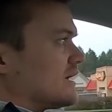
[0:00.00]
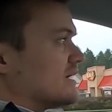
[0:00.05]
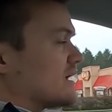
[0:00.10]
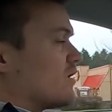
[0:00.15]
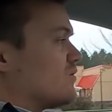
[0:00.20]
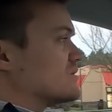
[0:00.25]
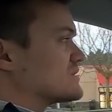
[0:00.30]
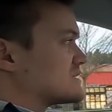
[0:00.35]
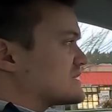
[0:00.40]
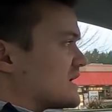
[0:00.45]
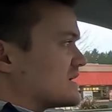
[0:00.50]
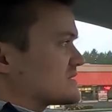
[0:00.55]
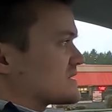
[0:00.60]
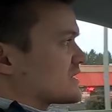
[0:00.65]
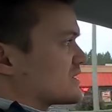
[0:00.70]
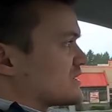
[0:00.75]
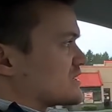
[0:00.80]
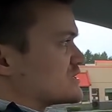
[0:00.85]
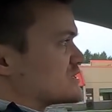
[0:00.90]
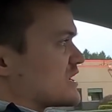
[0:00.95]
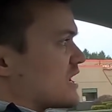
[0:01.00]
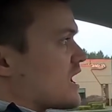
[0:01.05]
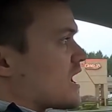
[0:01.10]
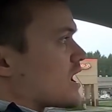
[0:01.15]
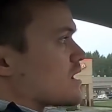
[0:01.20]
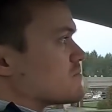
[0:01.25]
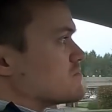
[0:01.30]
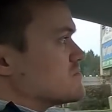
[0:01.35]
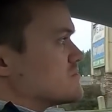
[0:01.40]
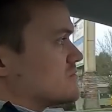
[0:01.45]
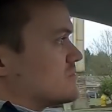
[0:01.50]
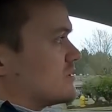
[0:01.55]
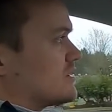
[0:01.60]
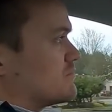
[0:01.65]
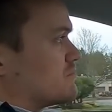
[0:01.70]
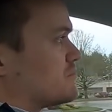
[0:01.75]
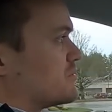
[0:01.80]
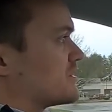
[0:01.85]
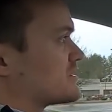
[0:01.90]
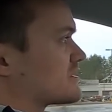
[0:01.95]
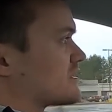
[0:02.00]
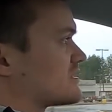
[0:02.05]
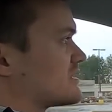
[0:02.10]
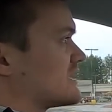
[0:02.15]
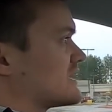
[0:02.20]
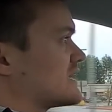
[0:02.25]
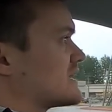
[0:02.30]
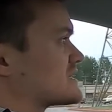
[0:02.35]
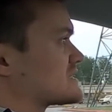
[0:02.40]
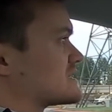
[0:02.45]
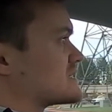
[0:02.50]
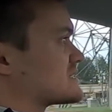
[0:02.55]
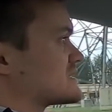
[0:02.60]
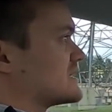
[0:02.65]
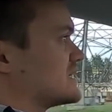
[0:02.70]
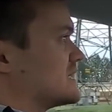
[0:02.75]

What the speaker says: It always does a good job. But the thing is